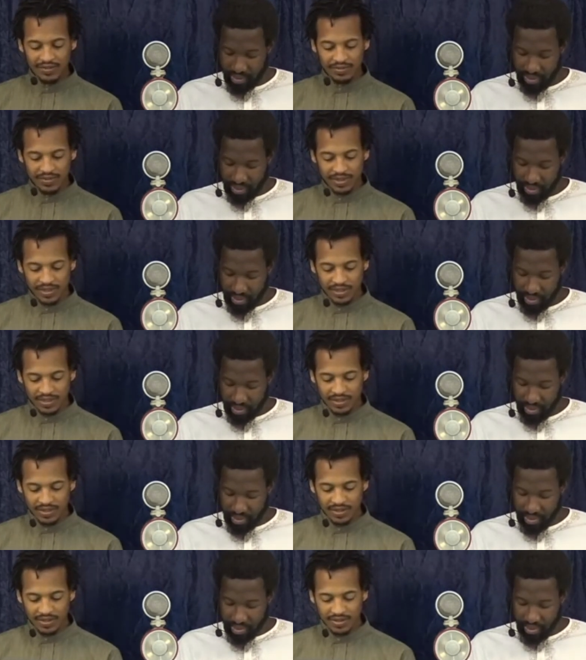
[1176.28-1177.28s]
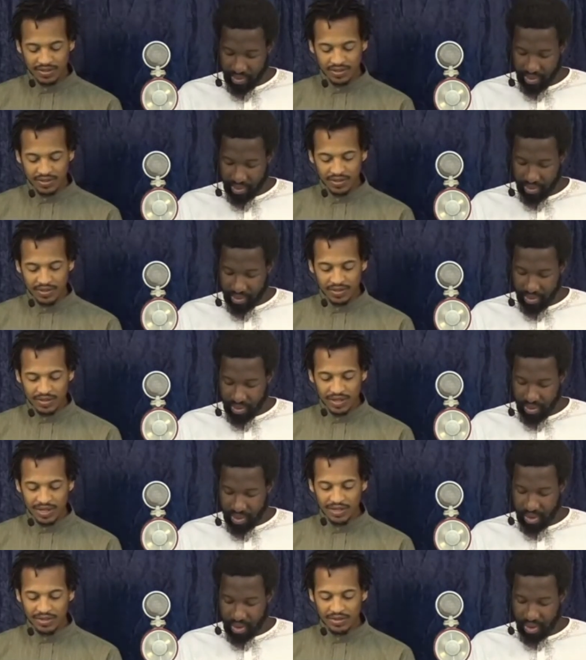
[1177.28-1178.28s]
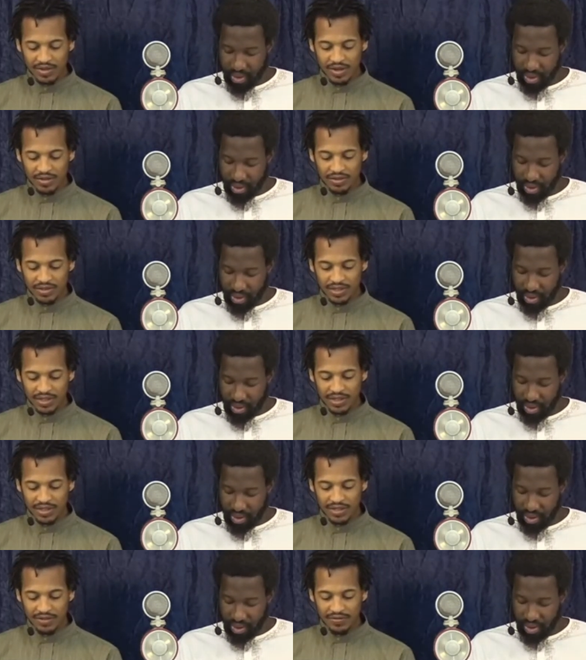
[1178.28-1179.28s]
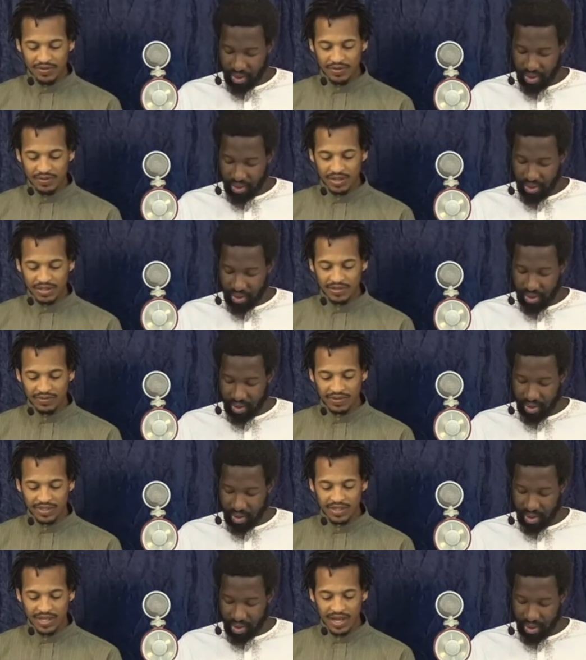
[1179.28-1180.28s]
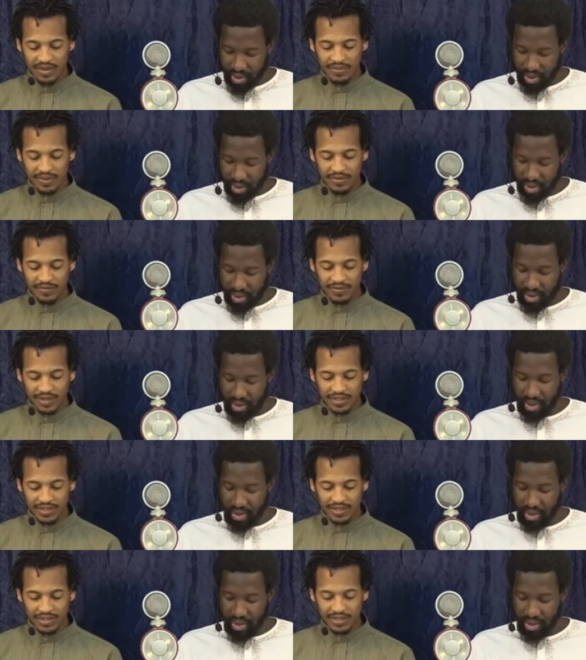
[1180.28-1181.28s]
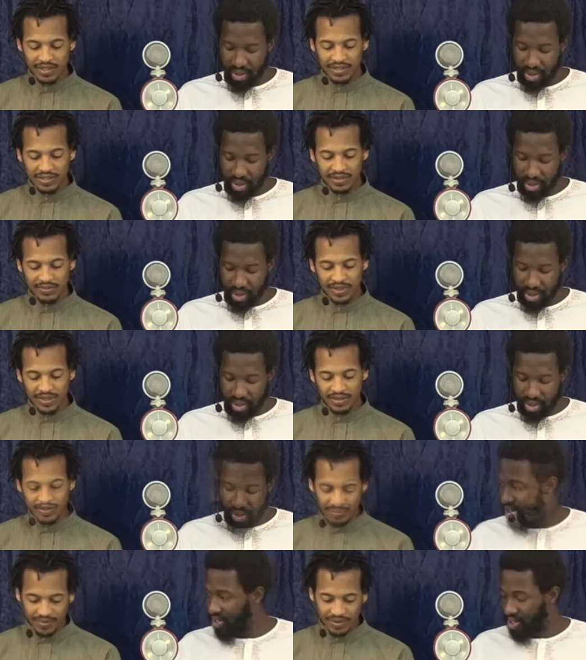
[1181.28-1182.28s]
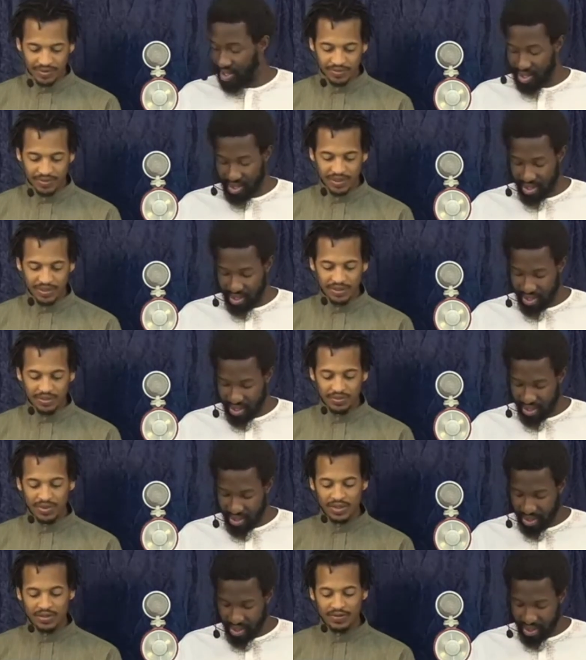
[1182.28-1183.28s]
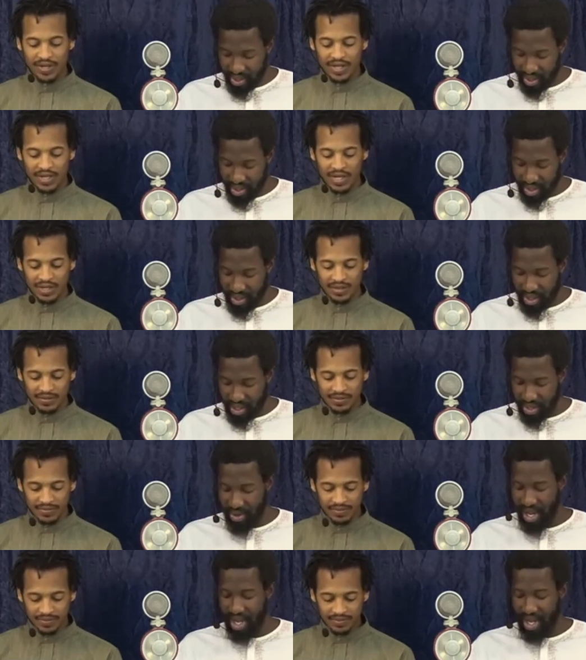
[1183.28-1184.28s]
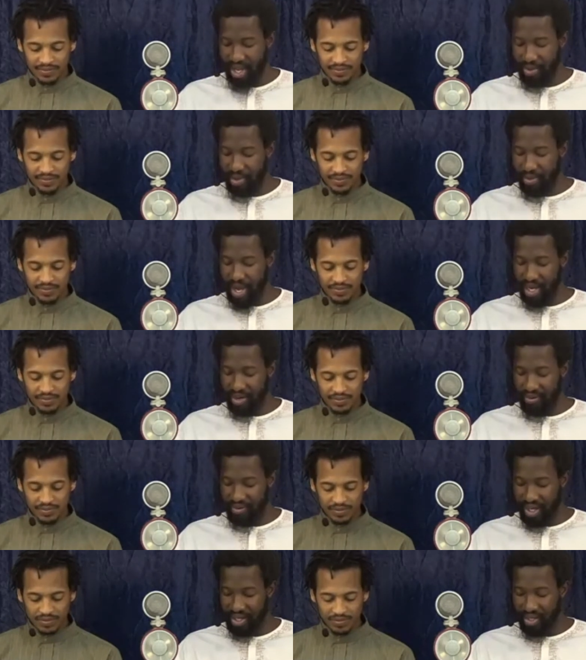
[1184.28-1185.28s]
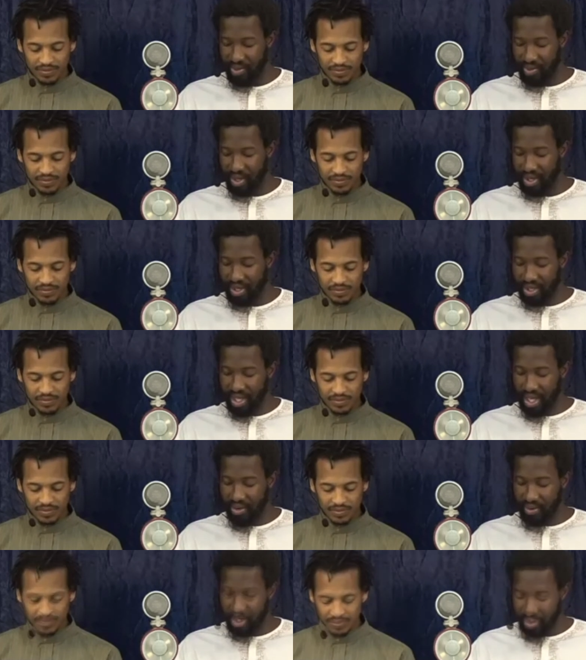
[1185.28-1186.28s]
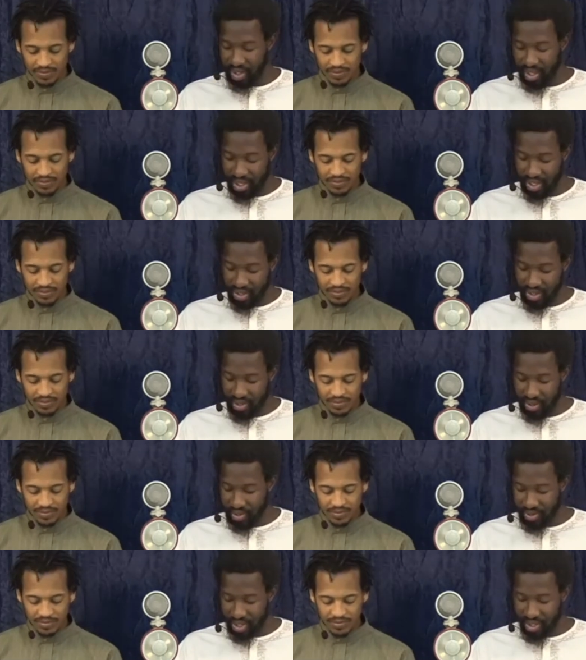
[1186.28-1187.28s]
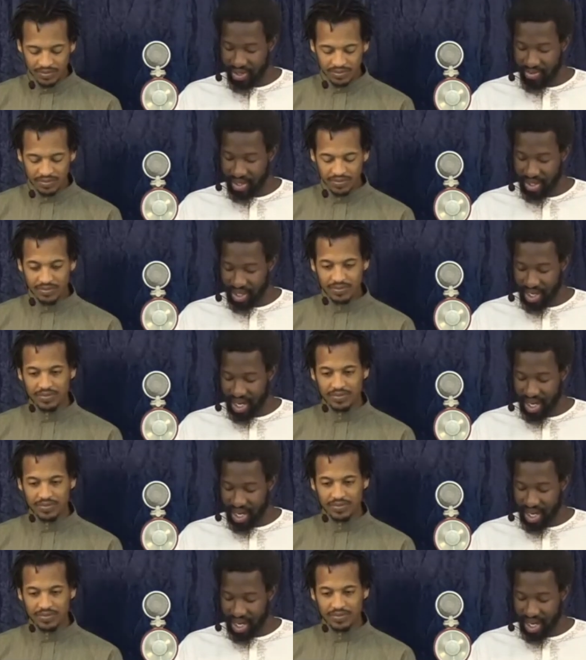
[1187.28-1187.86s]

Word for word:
Speaker 1: sin, that he no longer should live the rest of his time in the flesh of the lust of men,
Speaker 2: but to the will of Allahyam. And Ahayah be magnified. So we understand what that circumcision of Meshiach